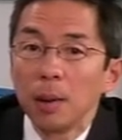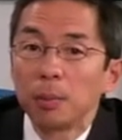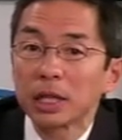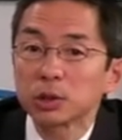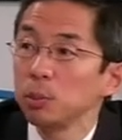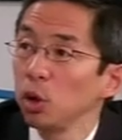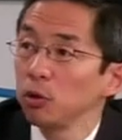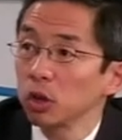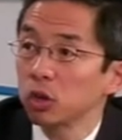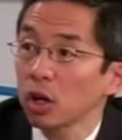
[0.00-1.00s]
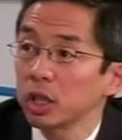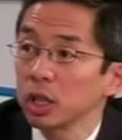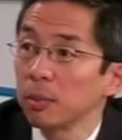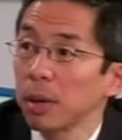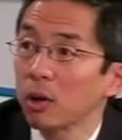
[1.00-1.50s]
But as we move to talking
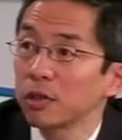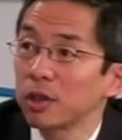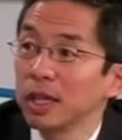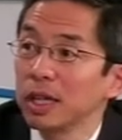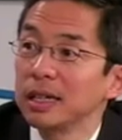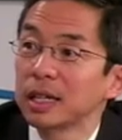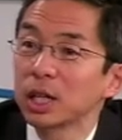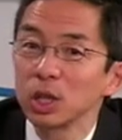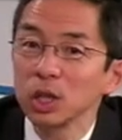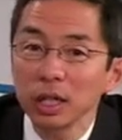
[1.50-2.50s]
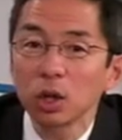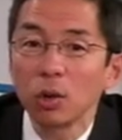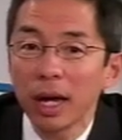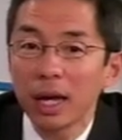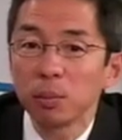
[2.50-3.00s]
about the
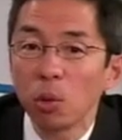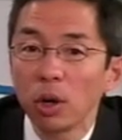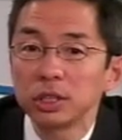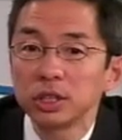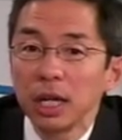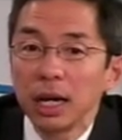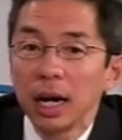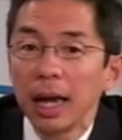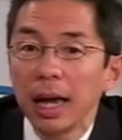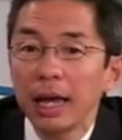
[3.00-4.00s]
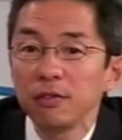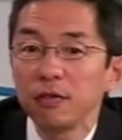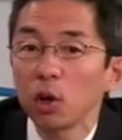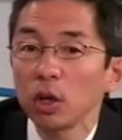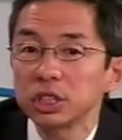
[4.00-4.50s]
clinical endpoints, a
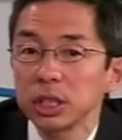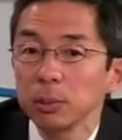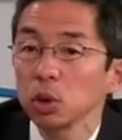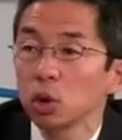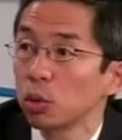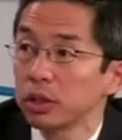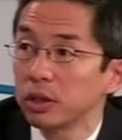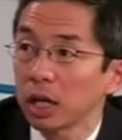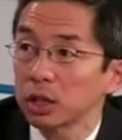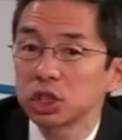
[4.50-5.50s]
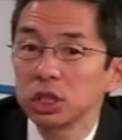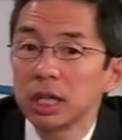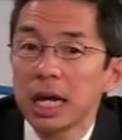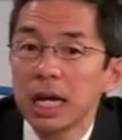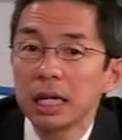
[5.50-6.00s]
very similar reduction
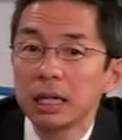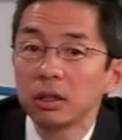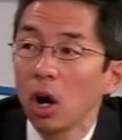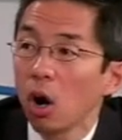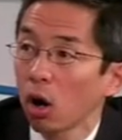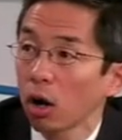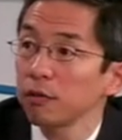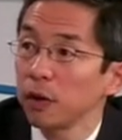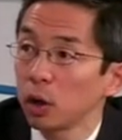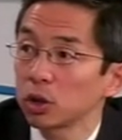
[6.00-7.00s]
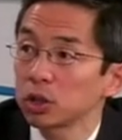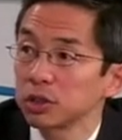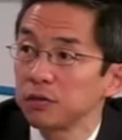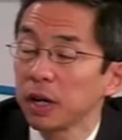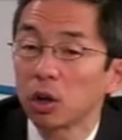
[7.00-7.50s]
in heart failure
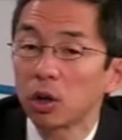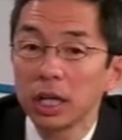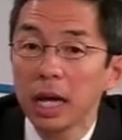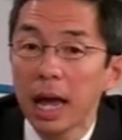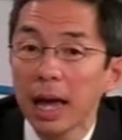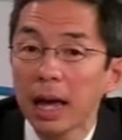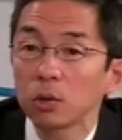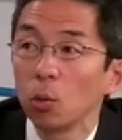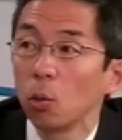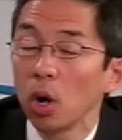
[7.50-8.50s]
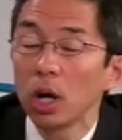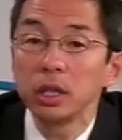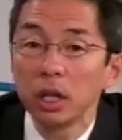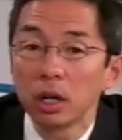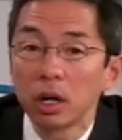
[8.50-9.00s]
severity at 1
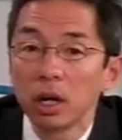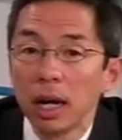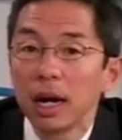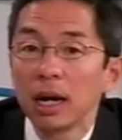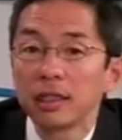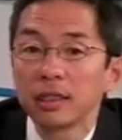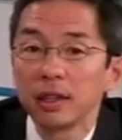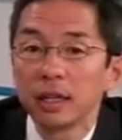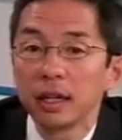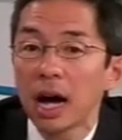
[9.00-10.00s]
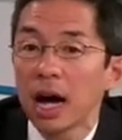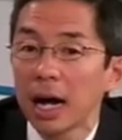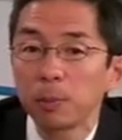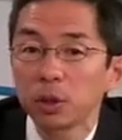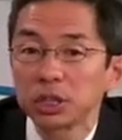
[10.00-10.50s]
year. The
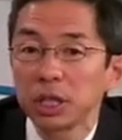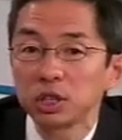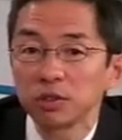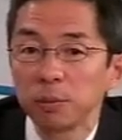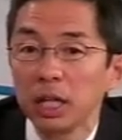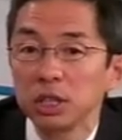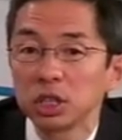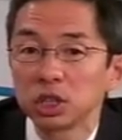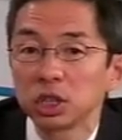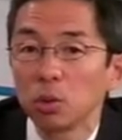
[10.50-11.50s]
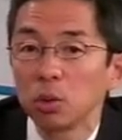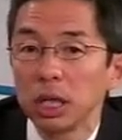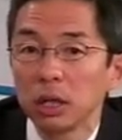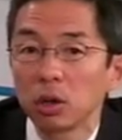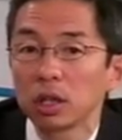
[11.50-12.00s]
high percentage of patients shown
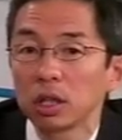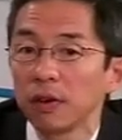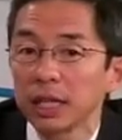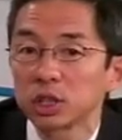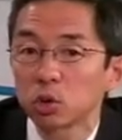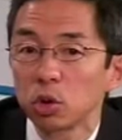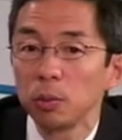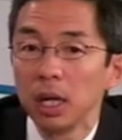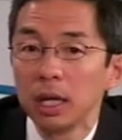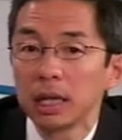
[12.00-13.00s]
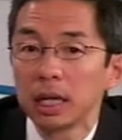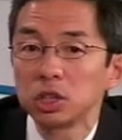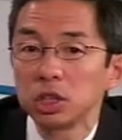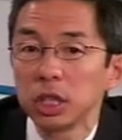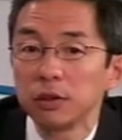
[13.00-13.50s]
here in the device group that
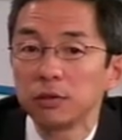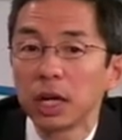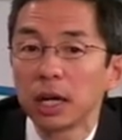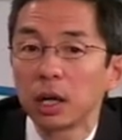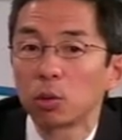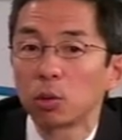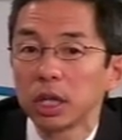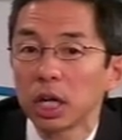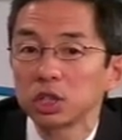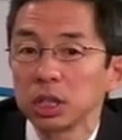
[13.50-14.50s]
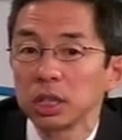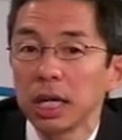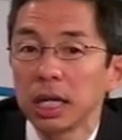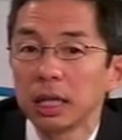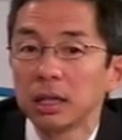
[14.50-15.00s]
achieved a reduction
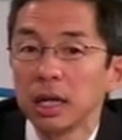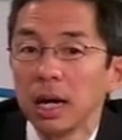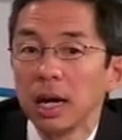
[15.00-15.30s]
in